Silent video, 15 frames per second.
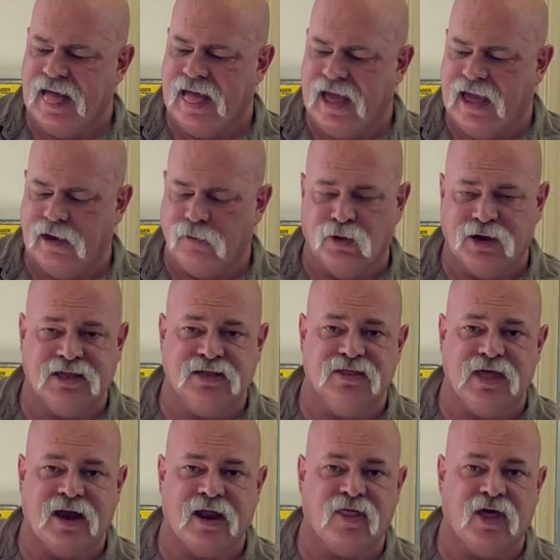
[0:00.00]
And when I did
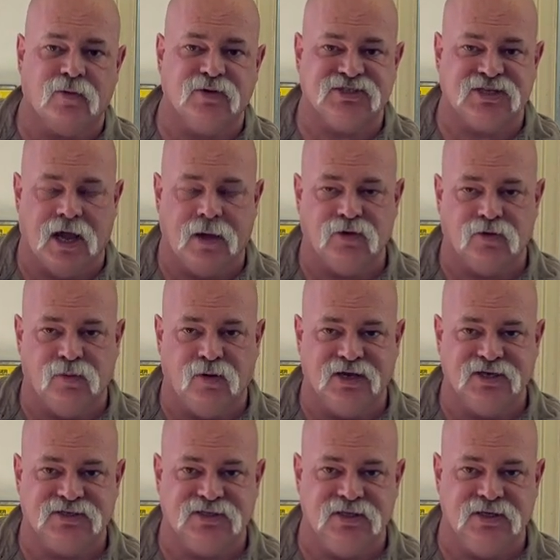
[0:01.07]
that, I thought it was time to
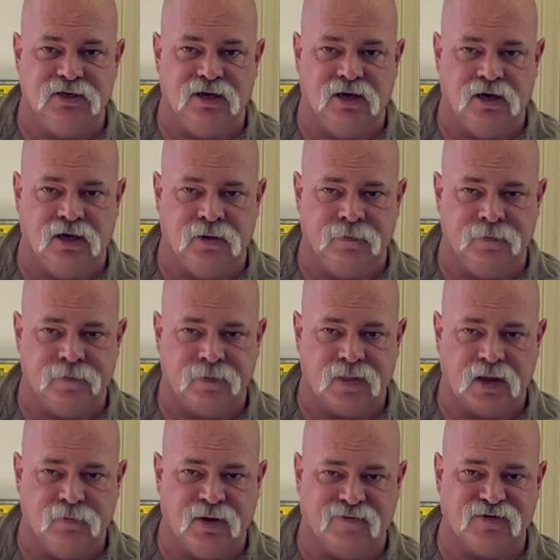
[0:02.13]
replace the
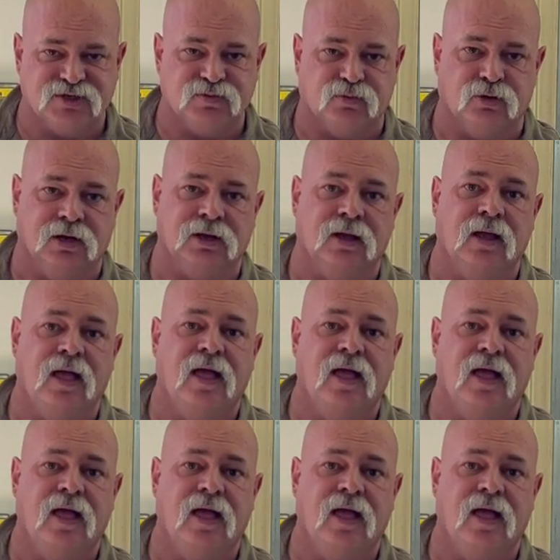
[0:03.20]
buffer spring.